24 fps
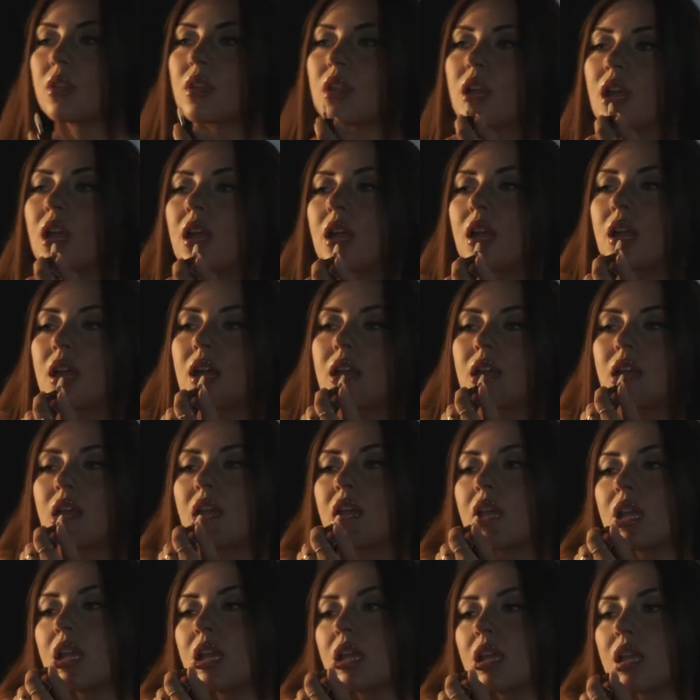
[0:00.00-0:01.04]
I just went and filmed, took
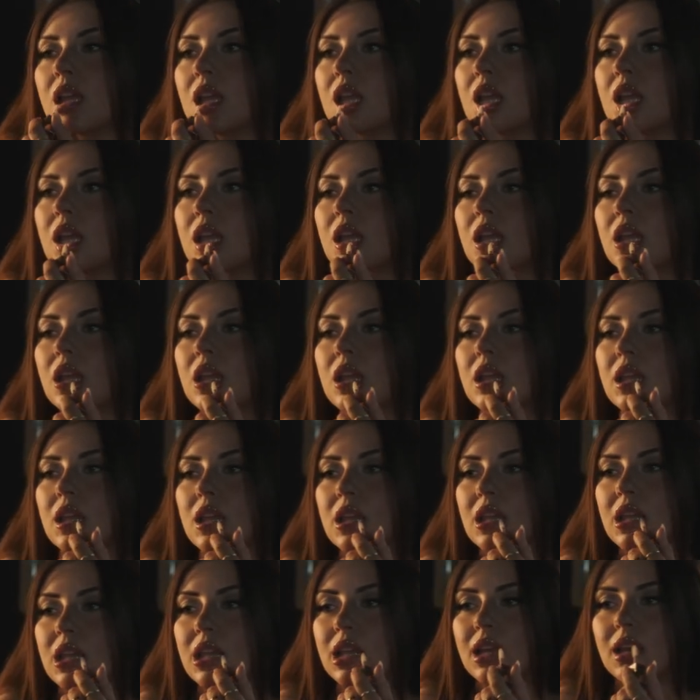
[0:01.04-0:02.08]
some photos right there,
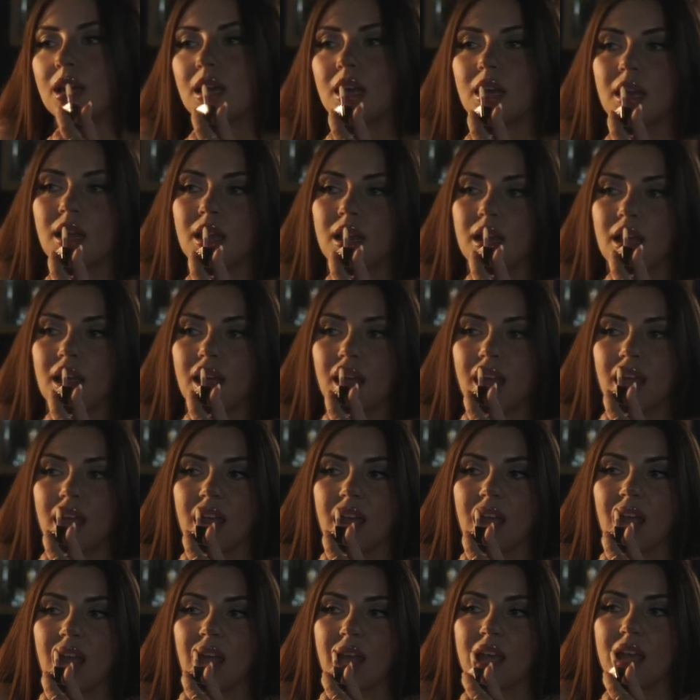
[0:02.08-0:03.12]
and it was so
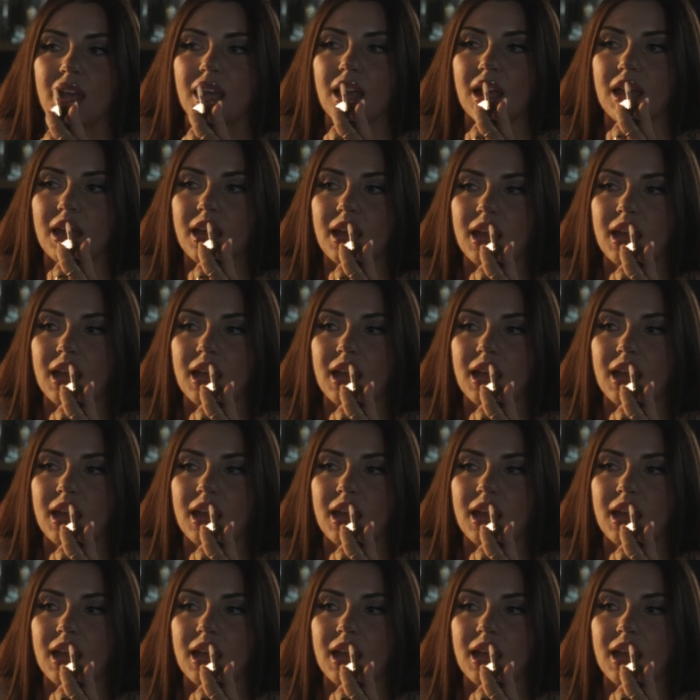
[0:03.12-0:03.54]
perfect for